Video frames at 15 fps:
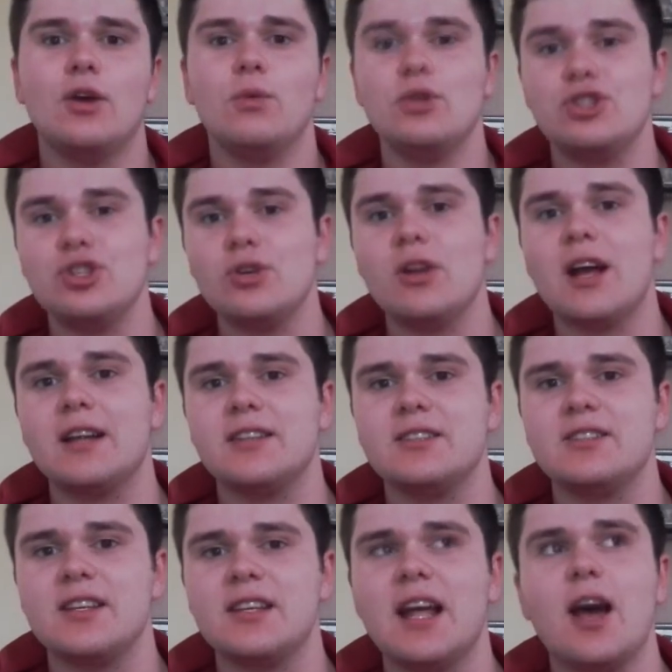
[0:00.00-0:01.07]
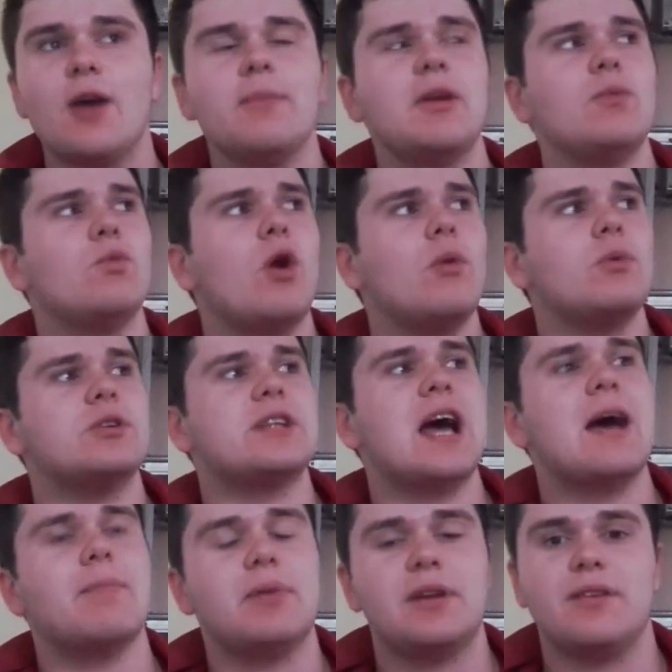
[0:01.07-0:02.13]
Would you like to see that? I mean, what would
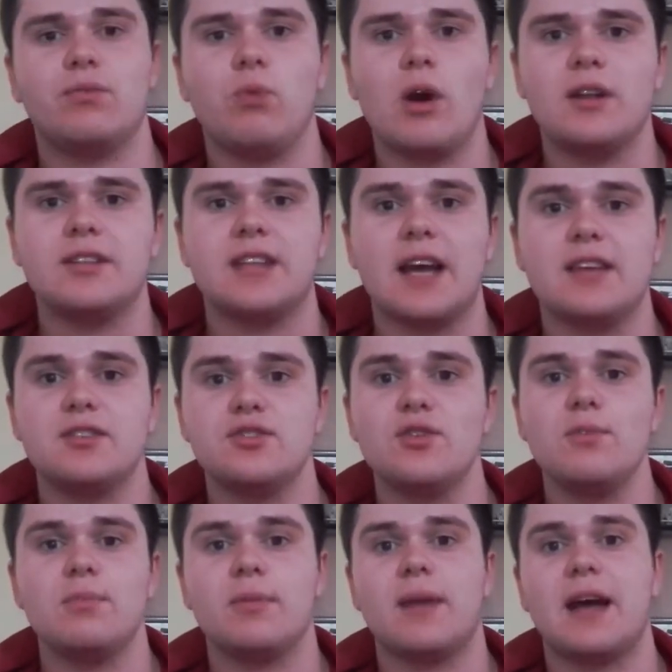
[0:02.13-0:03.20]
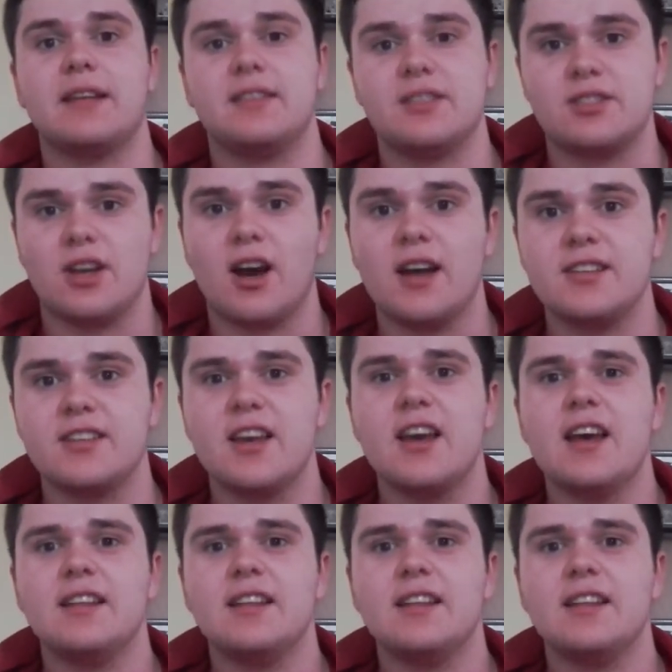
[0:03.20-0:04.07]
happen if one day Superman decides